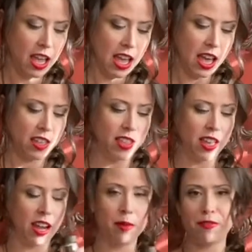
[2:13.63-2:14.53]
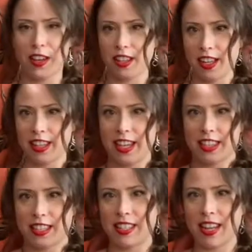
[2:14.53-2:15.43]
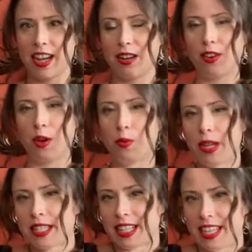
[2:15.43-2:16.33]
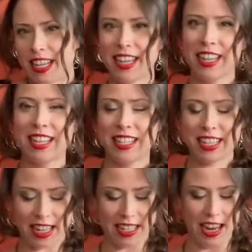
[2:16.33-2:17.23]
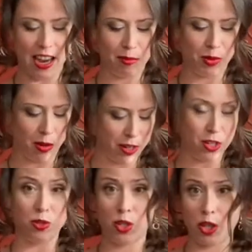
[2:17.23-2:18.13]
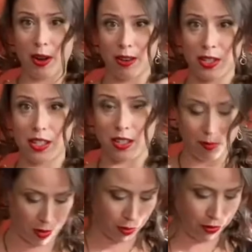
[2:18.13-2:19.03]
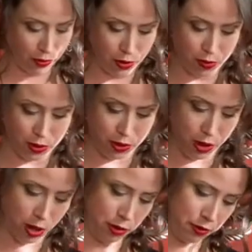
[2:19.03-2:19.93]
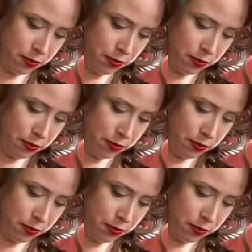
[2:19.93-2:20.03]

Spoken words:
And then I'm feeling like this is kind of a whiskey tea time, so I'm gonna do 2 ounces of my Woodford Reserve.